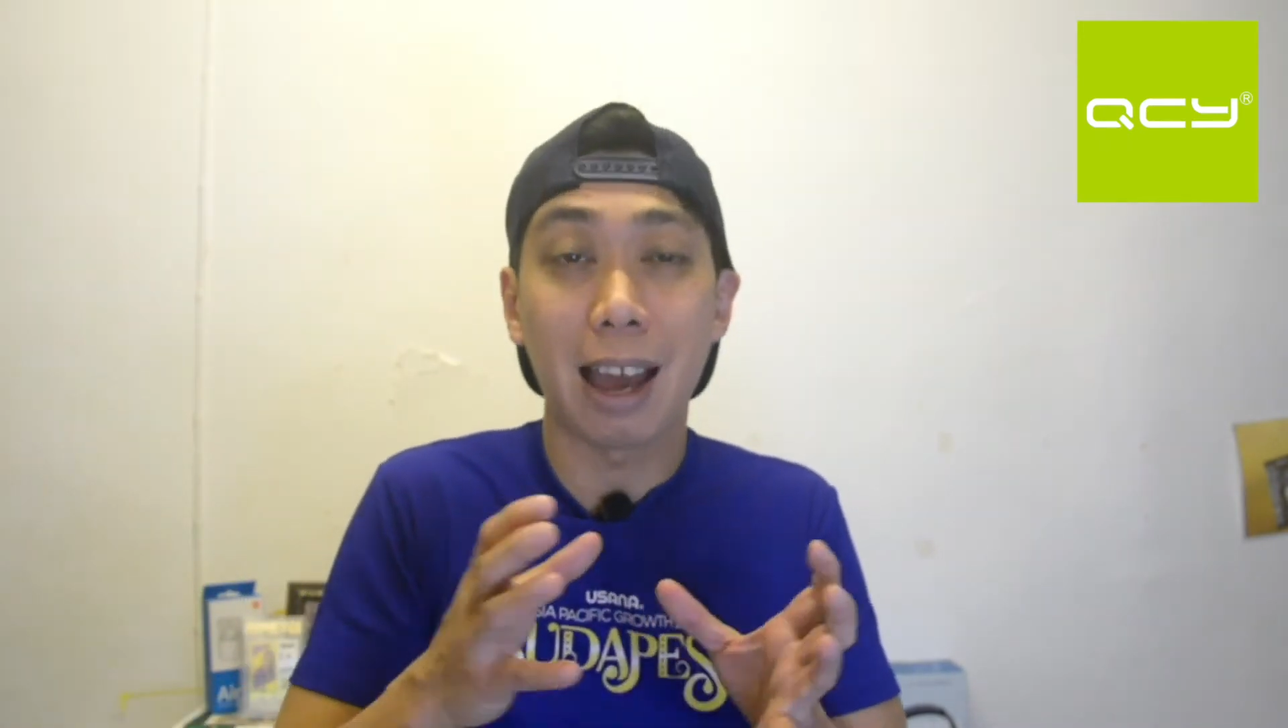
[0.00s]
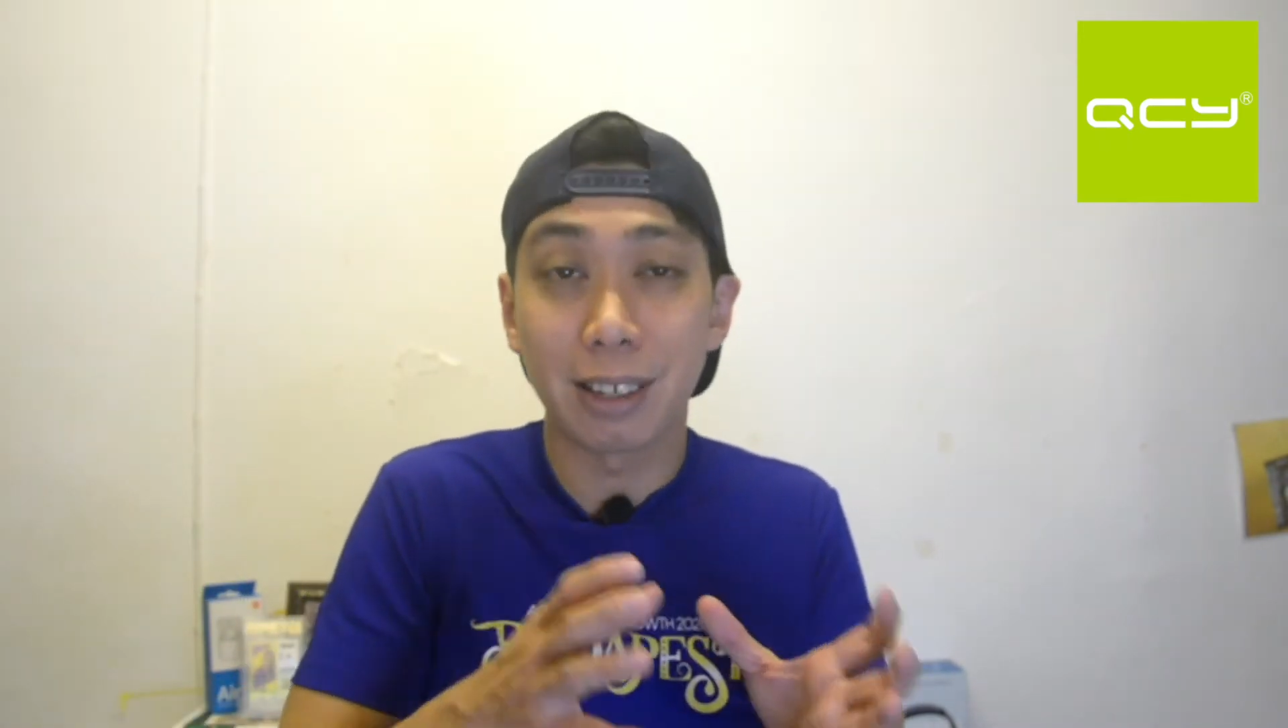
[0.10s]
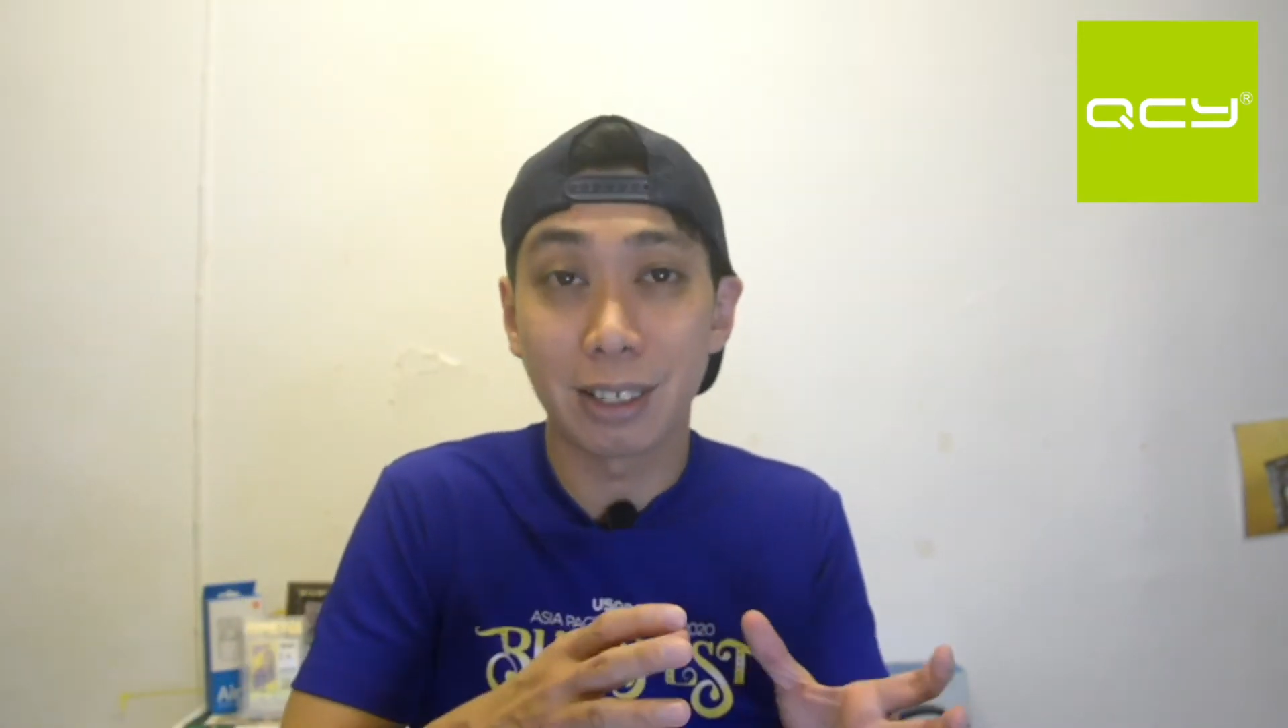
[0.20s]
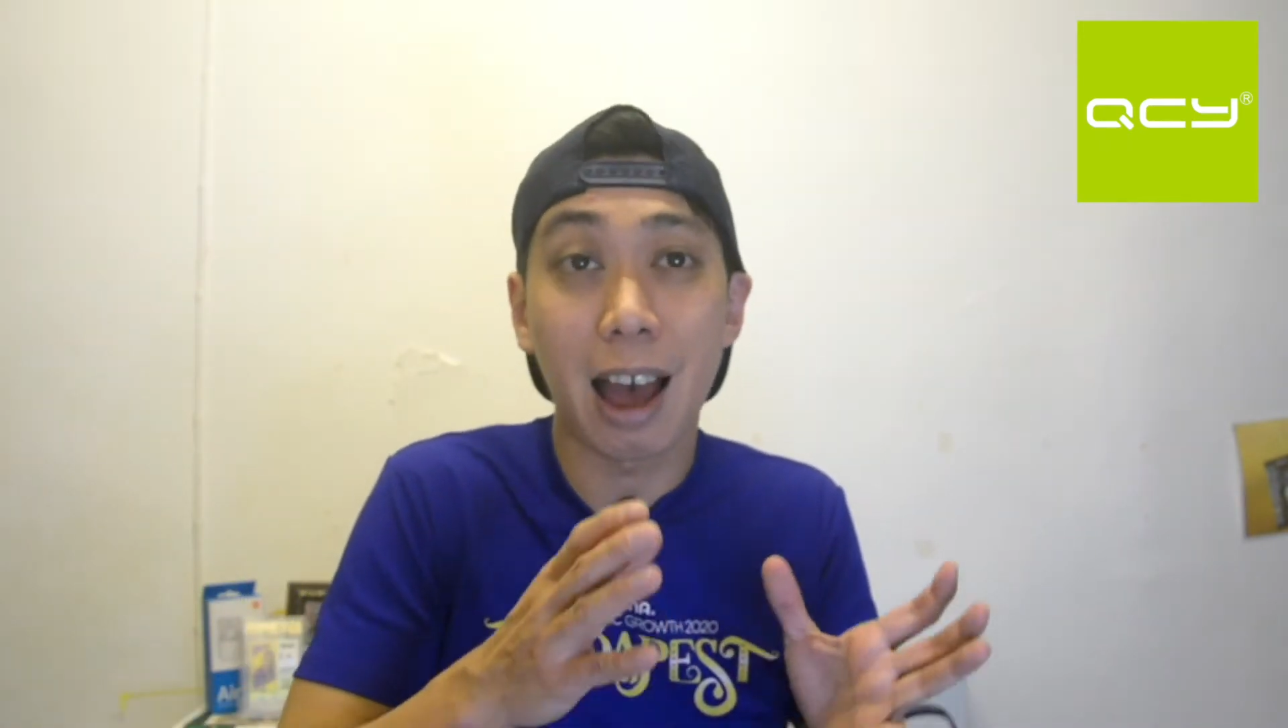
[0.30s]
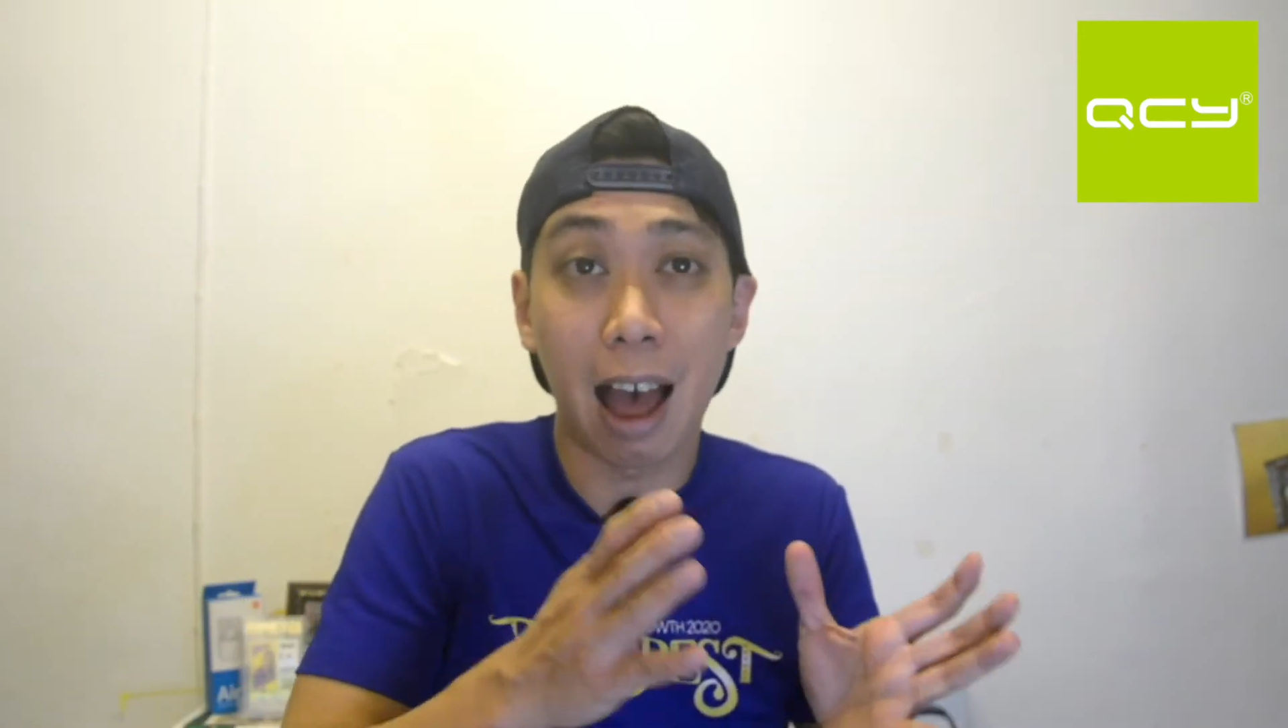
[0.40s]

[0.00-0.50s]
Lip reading: has a